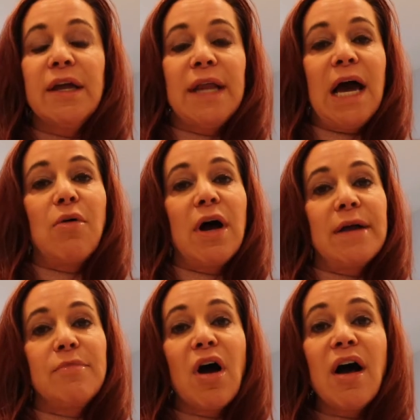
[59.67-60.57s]
Now,
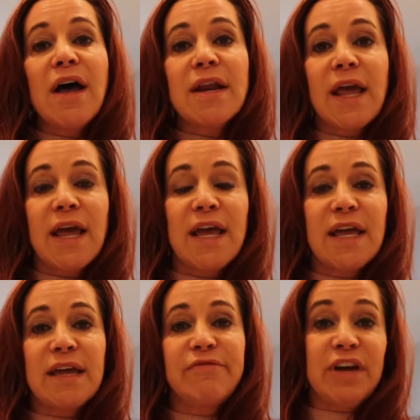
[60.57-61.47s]
I'm not
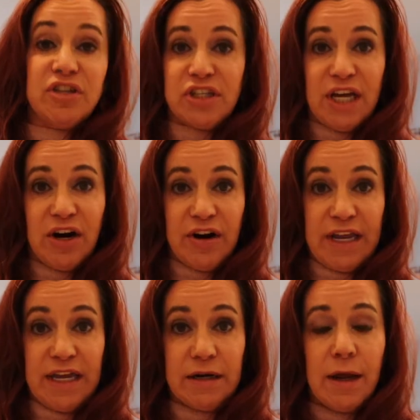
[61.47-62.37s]
a
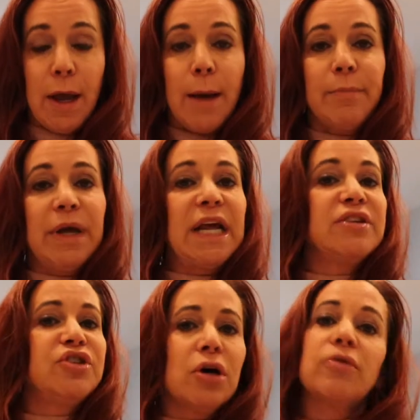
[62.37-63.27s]
vegetarian, but
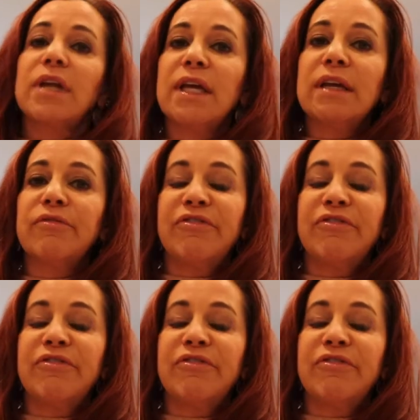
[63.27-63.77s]
I don't eat